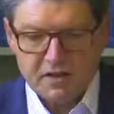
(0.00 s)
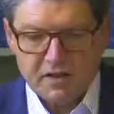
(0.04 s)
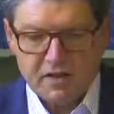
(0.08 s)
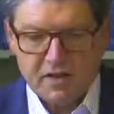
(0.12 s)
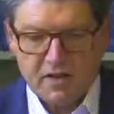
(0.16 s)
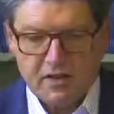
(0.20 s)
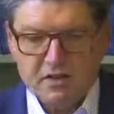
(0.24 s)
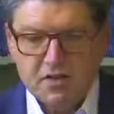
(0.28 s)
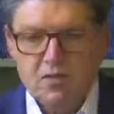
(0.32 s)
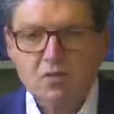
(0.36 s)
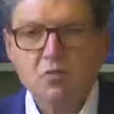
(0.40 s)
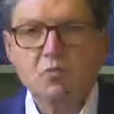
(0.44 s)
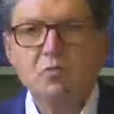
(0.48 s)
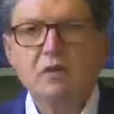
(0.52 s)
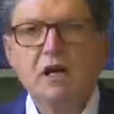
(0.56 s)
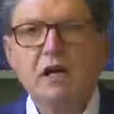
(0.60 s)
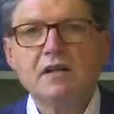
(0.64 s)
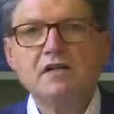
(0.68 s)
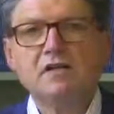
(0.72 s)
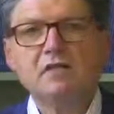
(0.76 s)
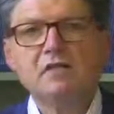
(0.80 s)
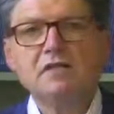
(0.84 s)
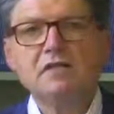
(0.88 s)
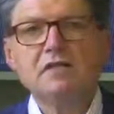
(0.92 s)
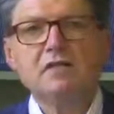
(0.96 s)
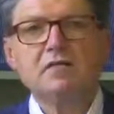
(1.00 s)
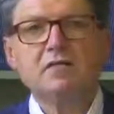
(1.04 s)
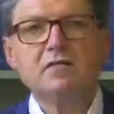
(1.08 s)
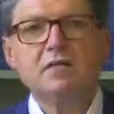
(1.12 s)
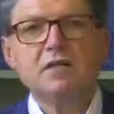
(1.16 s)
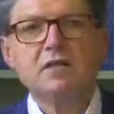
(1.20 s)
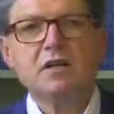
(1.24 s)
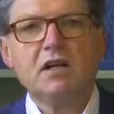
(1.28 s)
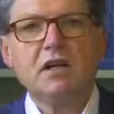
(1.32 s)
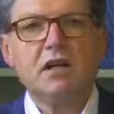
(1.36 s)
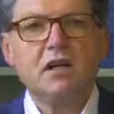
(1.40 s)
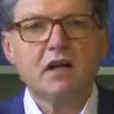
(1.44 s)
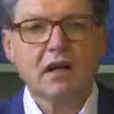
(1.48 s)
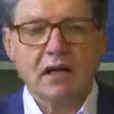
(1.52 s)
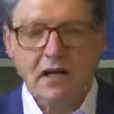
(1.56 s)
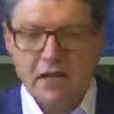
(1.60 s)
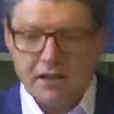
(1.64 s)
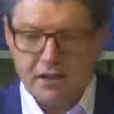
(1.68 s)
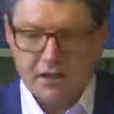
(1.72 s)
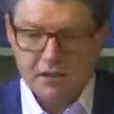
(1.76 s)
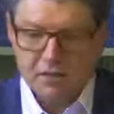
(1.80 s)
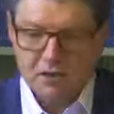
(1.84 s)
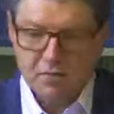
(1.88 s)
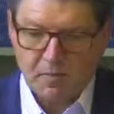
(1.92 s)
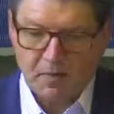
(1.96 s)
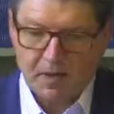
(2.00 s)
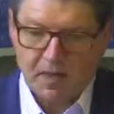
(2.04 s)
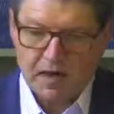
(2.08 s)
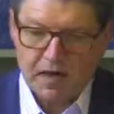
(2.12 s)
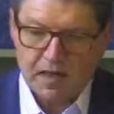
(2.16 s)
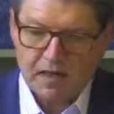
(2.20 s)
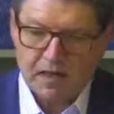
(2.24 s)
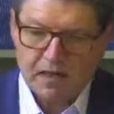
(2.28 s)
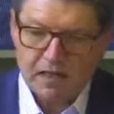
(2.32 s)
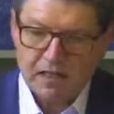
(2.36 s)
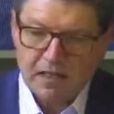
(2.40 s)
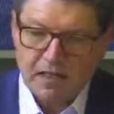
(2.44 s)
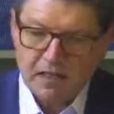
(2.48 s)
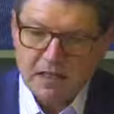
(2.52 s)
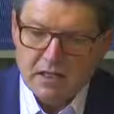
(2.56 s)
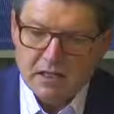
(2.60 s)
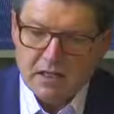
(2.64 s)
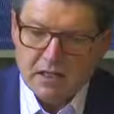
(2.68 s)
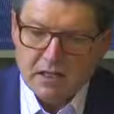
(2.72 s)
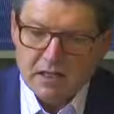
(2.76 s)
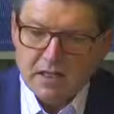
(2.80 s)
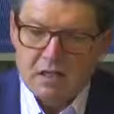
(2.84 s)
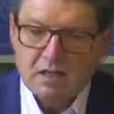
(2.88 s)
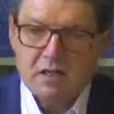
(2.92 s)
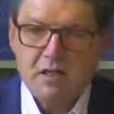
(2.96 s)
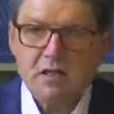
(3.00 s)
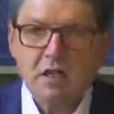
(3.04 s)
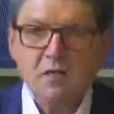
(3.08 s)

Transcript: who can by no manner of means be described as beautiful.